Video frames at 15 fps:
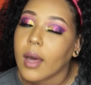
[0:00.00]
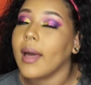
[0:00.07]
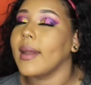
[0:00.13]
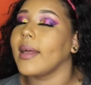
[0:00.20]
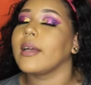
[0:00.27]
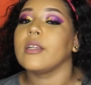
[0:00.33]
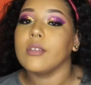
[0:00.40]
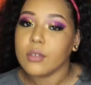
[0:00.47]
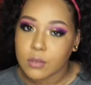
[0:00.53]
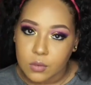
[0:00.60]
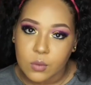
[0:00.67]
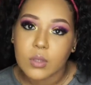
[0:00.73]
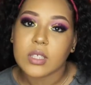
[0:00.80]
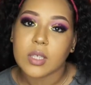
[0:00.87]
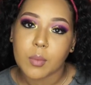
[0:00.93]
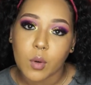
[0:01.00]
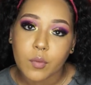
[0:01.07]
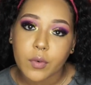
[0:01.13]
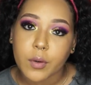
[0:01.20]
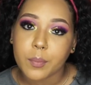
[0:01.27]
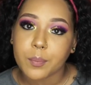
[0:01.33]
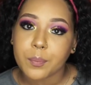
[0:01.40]
and then twist them
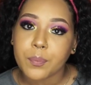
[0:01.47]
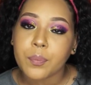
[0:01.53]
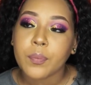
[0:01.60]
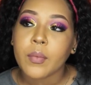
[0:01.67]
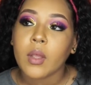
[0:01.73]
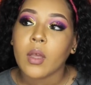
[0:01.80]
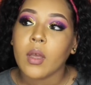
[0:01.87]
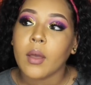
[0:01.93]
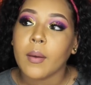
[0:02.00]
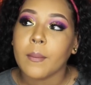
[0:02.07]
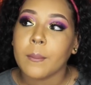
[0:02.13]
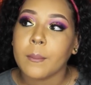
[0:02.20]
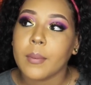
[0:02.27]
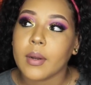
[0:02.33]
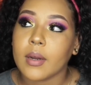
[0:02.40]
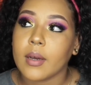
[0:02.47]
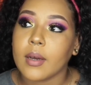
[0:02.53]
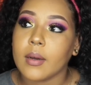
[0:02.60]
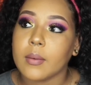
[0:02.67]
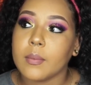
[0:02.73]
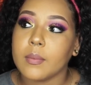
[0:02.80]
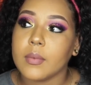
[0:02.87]
over but
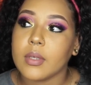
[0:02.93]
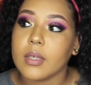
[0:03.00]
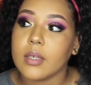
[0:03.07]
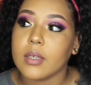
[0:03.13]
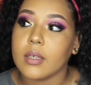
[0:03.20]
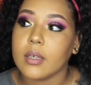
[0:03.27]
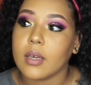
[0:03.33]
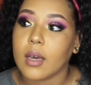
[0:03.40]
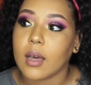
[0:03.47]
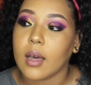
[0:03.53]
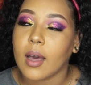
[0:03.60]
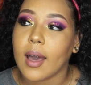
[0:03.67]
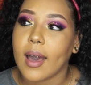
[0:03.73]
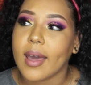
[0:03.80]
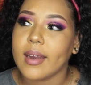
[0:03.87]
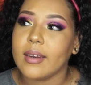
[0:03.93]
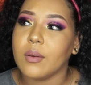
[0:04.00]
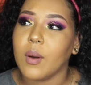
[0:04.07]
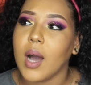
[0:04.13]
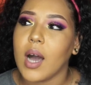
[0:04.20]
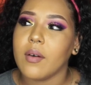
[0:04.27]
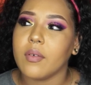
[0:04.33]
um yeah i
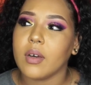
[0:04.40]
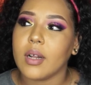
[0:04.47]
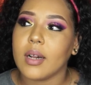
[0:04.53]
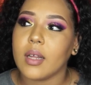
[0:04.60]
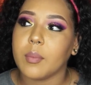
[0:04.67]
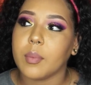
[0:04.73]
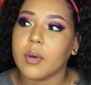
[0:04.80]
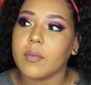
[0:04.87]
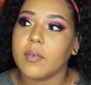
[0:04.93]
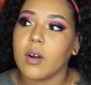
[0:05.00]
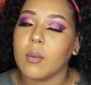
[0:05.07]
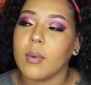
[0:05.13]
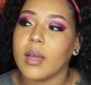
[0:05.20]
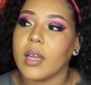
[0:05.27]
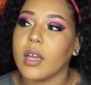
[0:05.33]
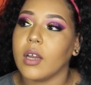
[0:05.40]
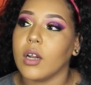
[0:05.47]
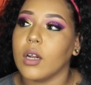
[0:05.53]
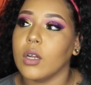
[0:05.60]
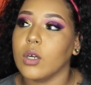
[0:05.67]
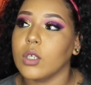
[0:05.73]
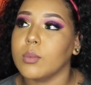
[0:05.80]
don't have a clip of how my hair
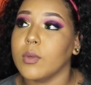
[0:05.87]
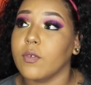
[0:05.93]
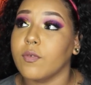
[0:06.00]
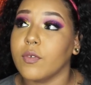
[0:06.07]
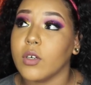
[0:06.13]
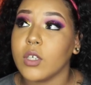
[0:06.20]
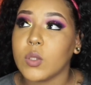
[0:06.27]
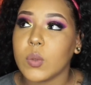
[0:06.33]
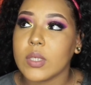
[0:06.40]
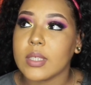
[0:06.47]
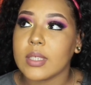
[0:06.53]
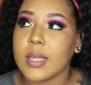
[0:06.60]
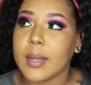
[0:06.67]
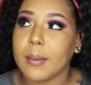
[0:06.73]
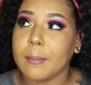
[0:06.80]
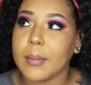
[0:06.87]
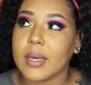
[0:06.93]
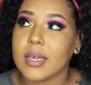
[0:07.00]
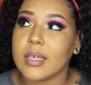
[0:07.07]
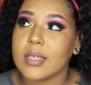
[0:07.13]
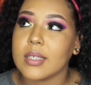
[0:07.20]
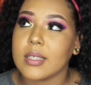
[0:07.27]
looked before twisting them
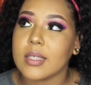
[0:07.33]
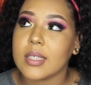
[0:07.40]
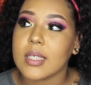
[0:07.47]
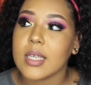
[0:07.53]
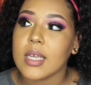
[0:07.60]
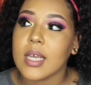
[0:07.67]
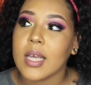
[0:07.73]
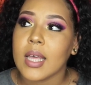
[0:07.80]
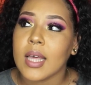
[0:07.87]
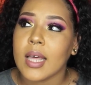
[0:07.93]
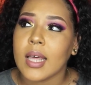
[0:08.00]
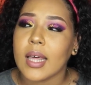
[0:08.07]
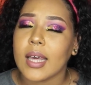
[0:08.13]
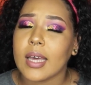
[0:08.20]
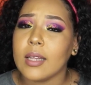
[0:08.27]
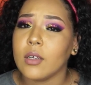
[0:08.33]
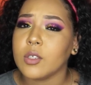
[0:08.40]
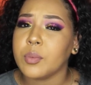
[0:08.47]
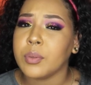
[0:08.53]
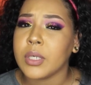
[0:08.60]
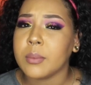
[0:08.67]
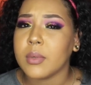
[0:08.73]
because it
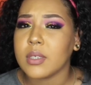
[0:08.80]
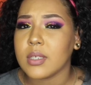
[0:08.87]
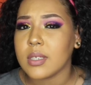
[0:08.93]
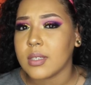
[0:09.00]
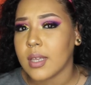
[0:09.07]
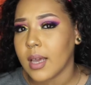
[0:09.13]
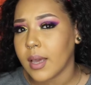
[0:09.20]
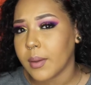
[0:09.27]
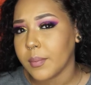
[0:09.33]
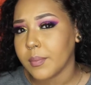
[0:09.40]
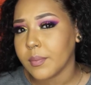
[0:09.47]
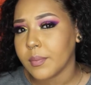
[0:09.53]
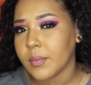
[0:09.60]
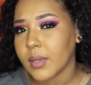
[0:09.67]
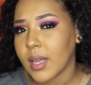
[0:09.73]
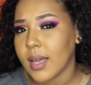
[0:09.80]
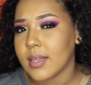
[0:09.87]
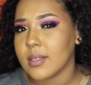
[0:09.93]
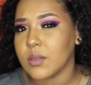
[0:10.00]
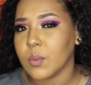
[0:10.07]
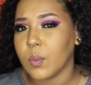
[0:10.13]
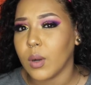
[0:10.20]
looked pretty much the same
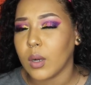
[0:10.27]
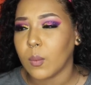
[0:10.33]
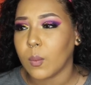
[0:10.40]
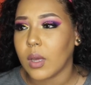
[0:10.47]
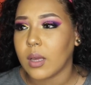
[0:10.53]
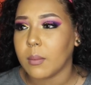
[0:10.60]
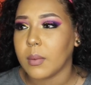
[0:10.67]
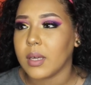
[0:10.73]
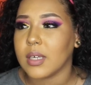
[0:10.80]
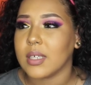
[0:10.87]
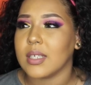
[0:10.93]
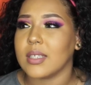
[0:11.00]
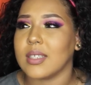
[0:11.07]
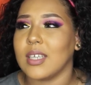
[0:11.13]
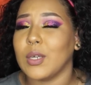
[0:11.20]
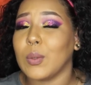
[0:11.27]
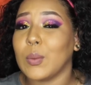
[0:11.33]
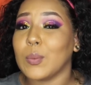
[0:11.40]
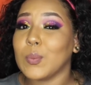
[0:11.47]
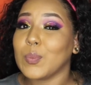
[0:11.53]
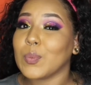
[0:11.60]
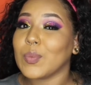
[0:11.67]
as the one week because you
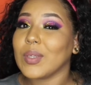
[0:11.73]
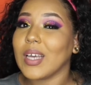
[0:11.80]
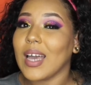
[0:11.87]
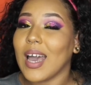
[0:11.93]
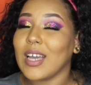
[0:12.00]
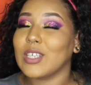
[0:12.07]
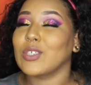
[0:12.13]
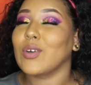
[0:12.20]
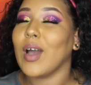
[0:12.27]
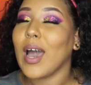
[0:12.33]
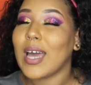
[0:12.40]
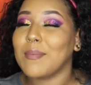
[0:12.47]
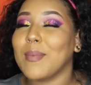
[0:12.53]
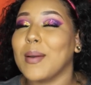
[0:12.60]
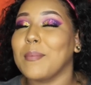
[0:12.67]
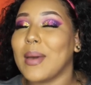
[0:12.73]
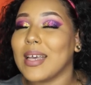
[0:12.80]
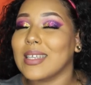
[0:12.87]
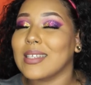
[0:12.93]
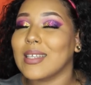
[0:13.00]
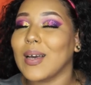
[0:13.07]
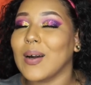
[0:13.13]
know i tried my
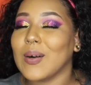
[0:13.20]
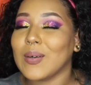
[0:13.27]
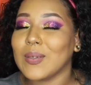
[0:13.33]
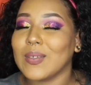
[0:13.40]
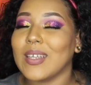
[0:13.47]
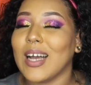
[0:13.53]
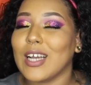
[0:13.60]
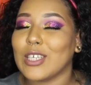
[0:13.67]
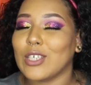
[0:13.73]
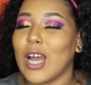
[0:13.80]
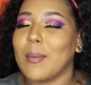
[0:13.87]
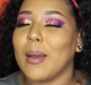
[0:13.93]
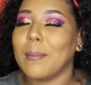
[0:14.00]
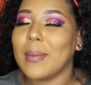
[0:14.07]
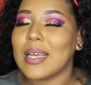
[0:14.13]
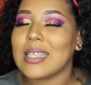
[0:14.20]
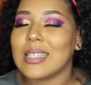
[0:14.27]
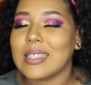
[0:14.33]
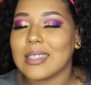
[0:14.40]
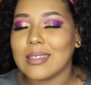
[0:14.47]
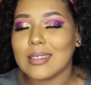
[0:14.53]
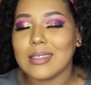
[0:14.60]
best y'all i tried my best
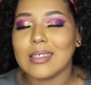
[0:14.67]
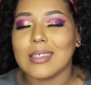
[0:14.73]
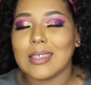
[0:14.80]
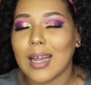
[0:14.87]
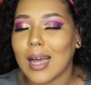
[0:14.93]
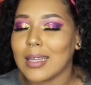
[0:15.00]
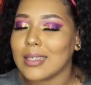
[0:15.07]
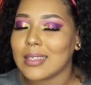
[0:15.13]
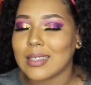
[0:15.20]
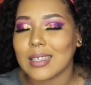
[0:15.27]
to not